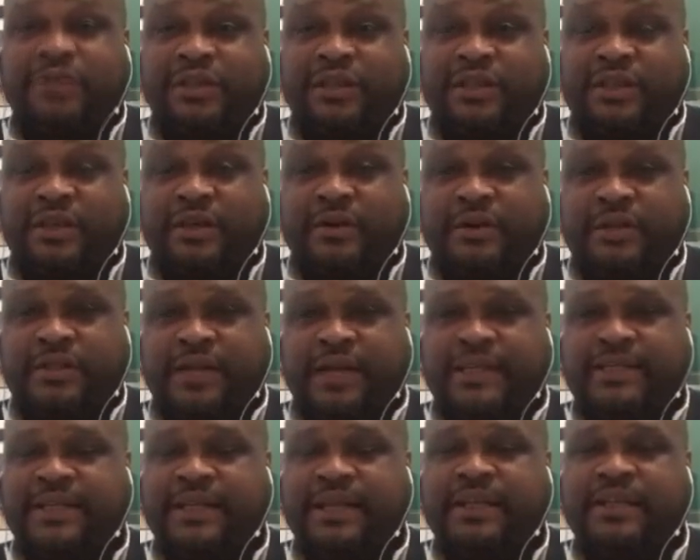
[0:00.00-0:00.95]
this series.
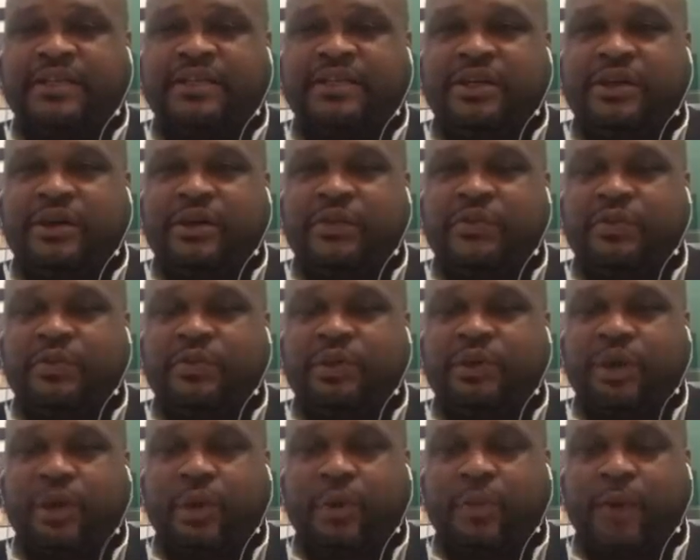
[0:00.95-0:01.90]
I said this series would
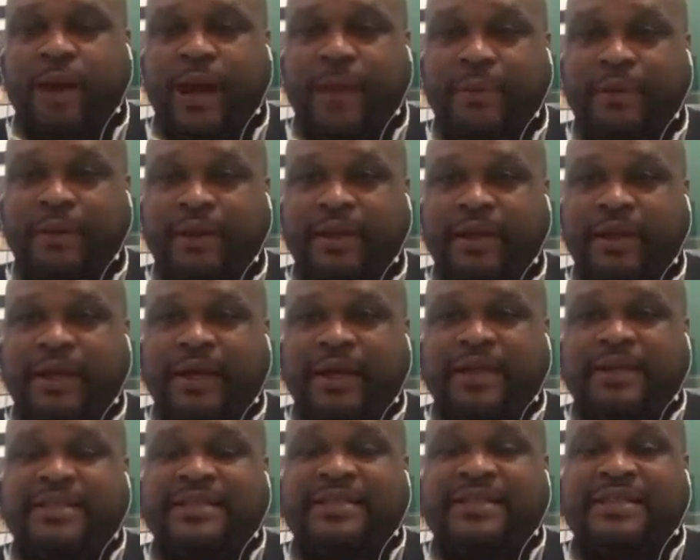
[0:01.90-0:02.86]
go probably
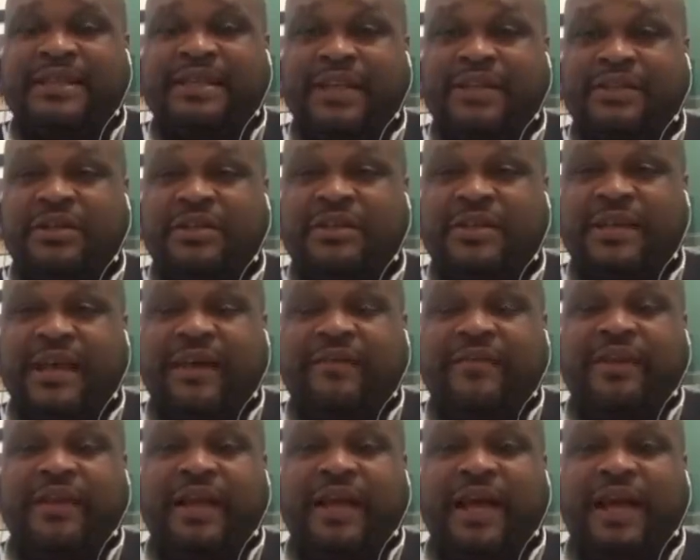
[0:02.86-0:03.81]
6 or
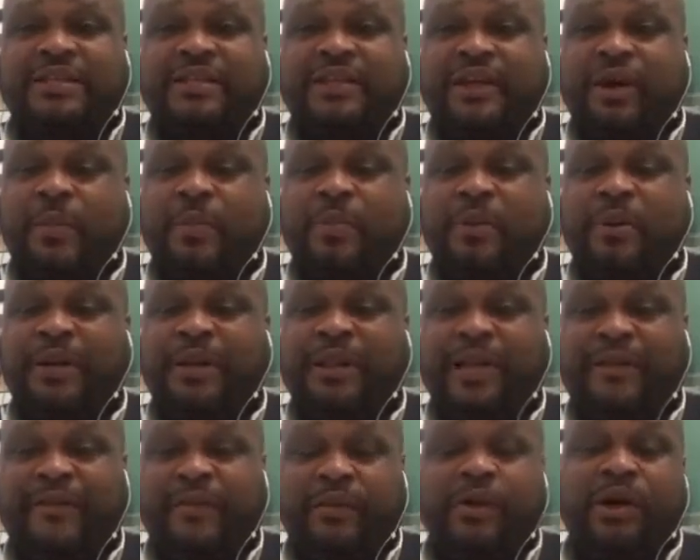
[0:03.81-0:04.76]
7. I still
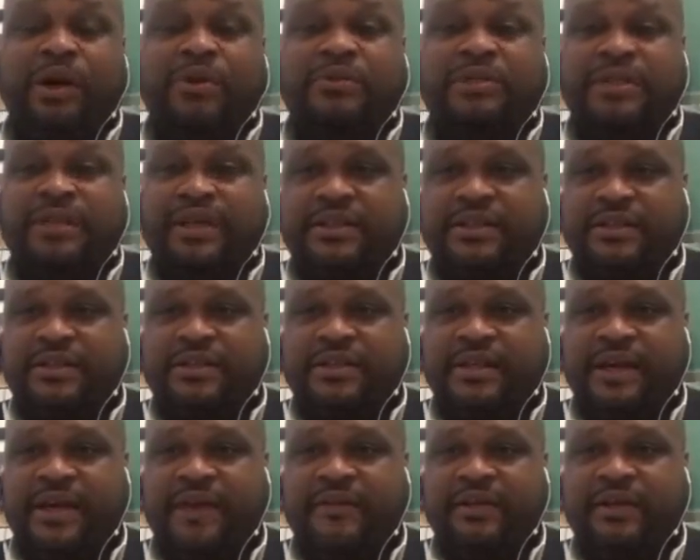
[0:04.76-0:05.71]
believe it will go 6 or
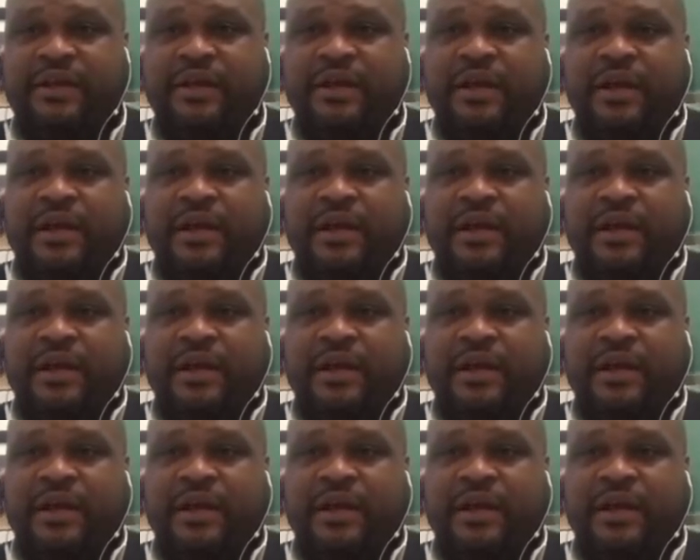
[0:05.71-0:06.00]
7.